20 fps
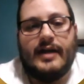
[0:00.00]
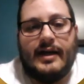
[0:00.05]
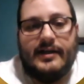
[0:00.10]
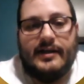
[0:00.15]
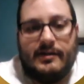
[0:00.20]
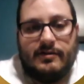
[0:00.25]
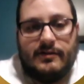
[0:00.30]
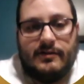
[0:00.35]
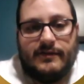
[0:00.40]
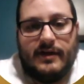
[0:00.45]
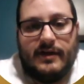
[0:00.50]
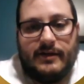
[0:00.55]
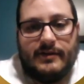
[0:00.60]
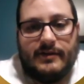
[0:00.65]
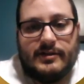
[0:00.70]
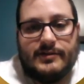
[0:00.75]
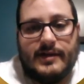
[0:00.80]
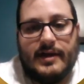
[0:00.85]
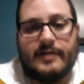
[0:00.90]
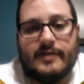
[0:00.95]
I deal in
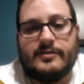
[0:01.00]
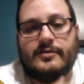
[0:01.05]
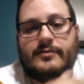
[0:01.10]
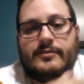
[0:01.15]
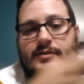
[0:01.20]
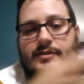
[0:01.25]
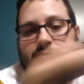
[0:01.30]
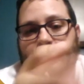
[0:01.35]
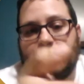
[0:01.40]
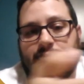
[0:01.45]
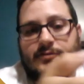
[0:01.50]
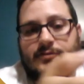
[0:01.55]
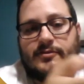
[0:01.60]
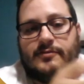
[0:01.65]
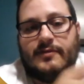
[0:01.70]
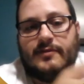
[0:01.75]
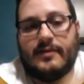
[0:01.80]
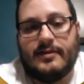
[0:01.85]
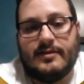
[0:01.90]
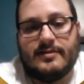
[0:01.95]
phytoextraction, which is the
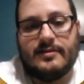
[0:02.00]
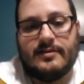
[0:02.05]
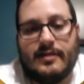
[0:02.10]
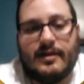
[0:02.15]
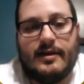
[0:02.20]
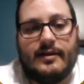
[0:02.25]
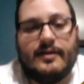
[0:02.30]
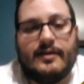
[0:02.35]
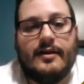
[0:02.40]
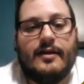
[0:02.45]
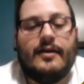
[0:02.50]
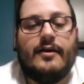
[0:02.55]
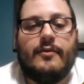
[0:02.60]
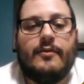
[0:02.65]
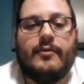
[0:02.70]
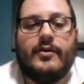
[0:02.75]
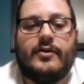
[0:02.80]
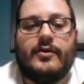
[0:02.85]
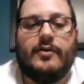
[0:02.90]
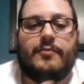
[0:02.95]
first one on this slide,
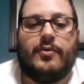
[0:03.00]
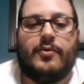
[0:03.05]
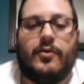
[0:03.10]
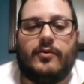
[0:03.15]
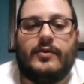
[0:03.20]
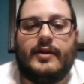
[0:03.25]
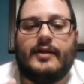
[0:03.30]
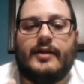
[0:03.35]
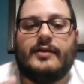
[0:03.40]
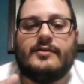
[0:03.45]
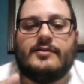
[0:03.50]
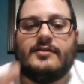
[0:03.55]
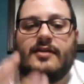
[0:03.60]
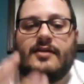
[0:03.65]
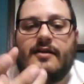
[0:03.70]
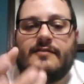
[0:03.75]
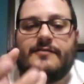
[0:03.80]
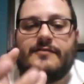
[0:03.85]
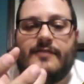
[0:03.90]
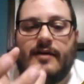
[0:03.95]
where you're pulling
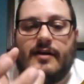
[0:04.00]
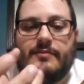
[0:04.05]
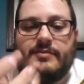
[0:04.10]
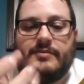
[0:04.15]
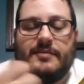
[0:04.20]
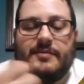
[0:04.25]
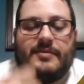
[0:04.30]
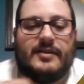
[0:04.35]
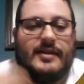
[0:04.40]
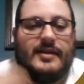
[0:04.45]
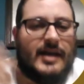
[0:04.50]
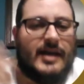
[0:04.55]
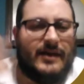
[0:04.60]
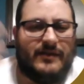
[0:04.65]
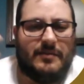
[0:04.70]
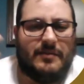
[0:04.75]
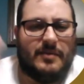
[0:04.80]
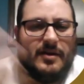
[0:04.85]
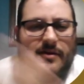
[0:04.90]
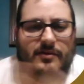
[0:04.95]
stuff up, typically
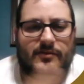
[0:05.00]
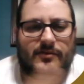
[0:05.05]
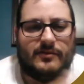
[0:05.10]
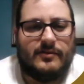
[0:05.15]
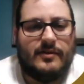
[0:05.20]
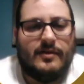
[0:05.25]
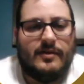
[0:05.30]
heavy metals,